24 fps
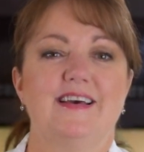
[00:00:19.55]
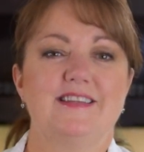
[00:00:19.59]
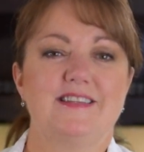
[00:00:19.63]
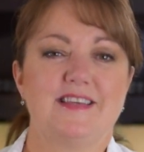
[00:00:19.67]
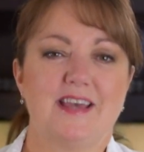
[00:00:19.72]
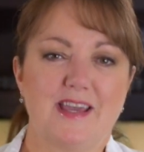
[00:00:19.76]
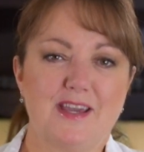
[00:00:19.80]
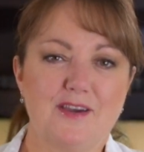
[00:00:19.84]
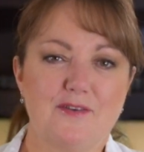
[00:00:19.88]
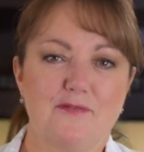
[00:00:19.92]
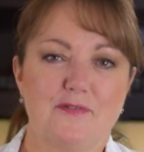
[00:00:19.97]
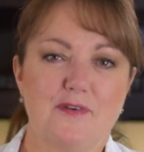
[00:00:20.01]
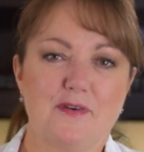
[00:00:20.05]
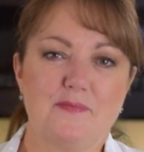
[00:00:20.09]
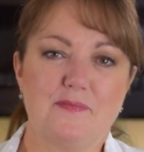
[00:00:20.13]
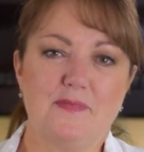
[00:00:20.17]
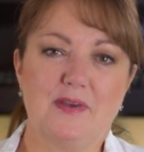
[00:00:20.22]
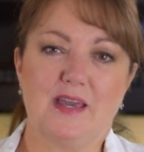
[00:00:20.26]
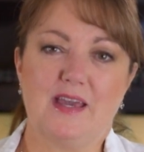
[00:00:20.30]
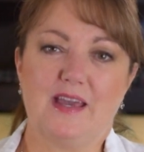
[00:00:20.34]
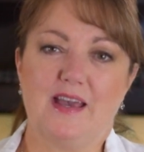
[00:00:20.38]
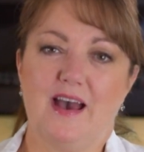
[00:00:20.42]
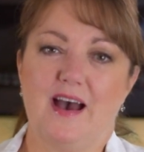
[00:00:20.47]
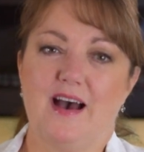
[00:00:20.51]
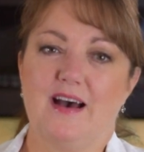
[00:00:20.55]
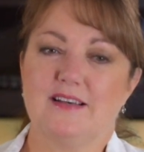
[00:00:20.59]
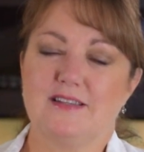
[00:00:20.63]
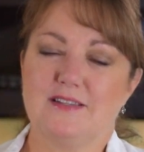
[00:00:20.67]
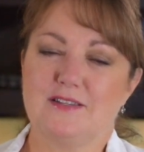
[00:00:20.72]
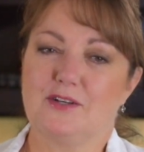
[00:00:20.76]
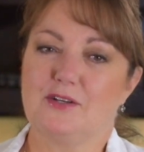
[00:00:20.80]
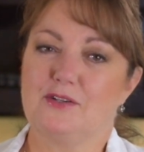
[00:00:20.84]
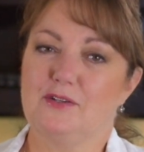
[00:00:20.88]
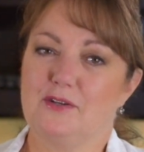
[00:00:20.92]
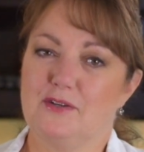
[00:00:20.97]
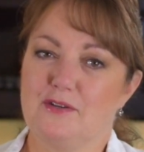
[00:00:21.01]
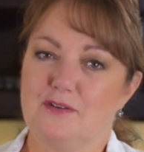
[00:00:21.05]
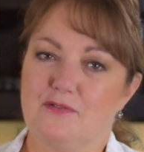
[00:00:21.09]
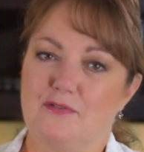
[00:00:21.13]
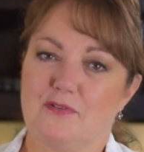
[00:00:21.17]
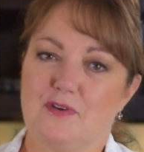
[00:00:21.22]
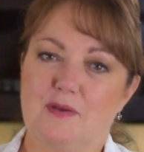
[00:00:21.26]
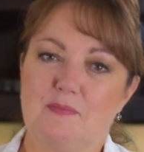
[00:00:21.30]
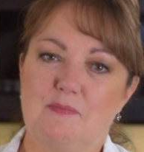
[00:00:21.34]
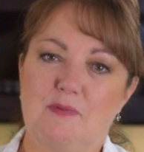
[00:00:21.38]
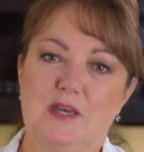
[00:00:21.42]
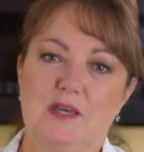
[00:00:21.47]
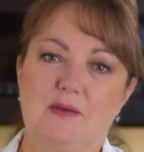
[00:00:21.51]
Take it from me, us
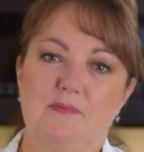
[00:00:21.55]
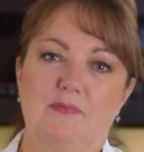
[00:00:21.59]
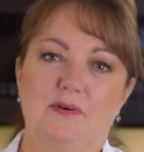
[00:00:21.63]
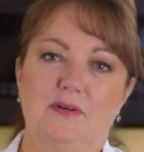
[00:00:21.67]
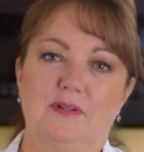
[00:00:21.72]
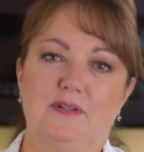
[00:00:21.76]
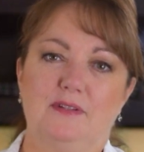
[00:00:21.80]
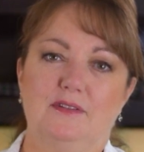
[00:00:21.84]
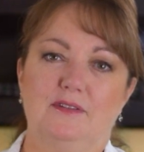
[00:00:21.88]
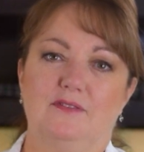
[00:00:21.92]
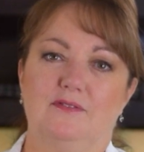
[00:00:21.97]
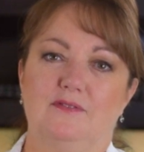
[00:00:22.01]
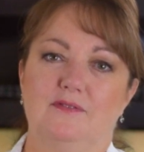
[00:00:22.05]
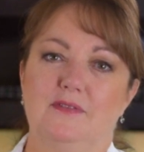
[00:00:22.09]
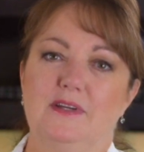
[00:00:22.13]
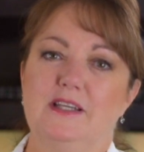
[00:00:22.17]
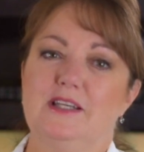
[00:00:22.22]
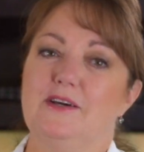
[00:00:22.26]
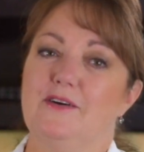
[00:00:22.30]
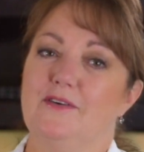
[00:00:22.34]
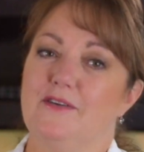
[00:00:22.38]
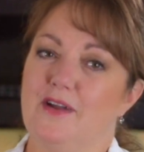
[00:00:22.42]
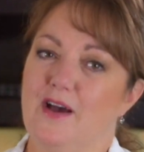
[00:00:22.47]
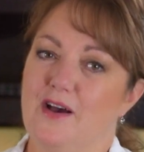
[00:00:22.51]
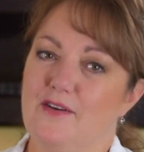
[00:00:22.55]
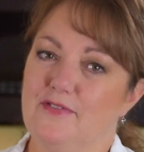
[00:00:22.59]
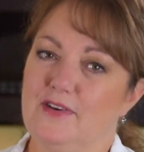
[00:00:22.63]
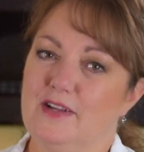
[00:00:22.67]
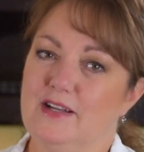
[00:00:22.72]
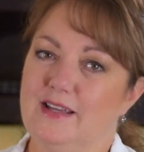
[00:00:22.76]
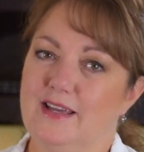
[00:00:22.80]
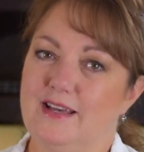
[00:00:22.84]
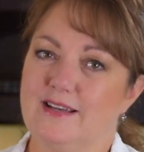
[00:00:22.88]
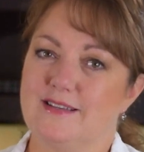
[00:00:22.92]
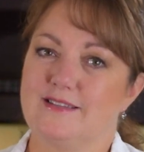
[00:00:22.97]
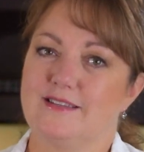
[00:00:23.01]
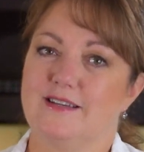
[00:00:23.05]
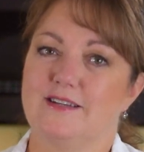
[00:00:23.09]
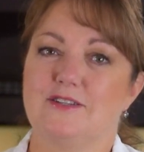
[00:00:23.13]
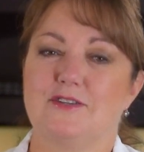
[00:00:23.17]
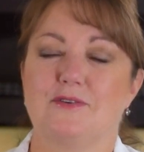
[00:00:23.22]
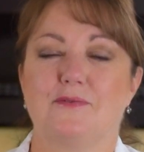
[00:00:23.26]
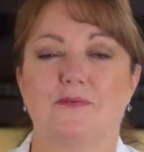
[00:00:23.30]
gluten-free people, we don't often get such a